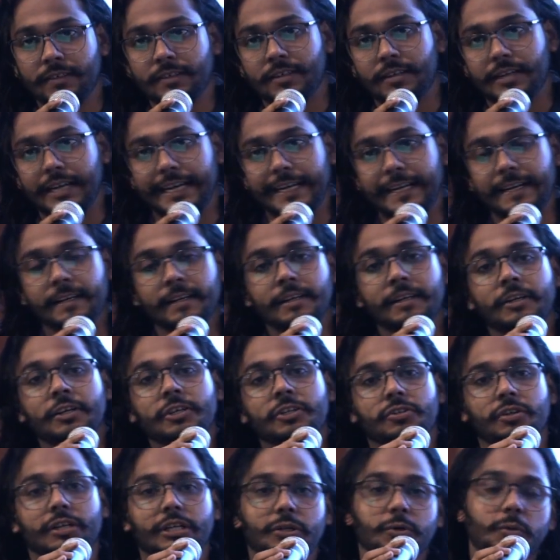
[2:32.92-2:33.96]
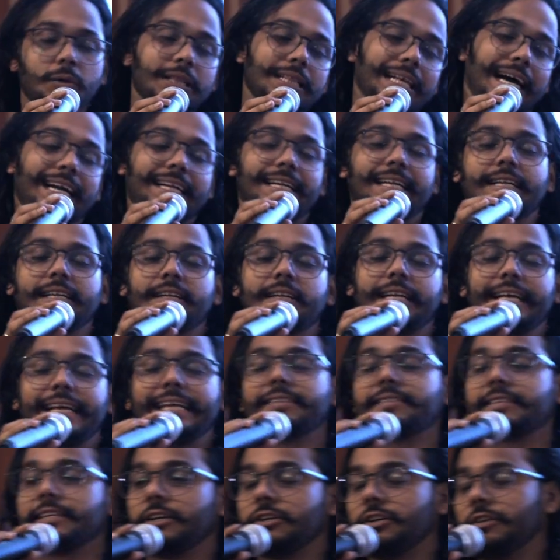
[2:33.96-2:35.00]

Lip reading: right? So a tool that takes care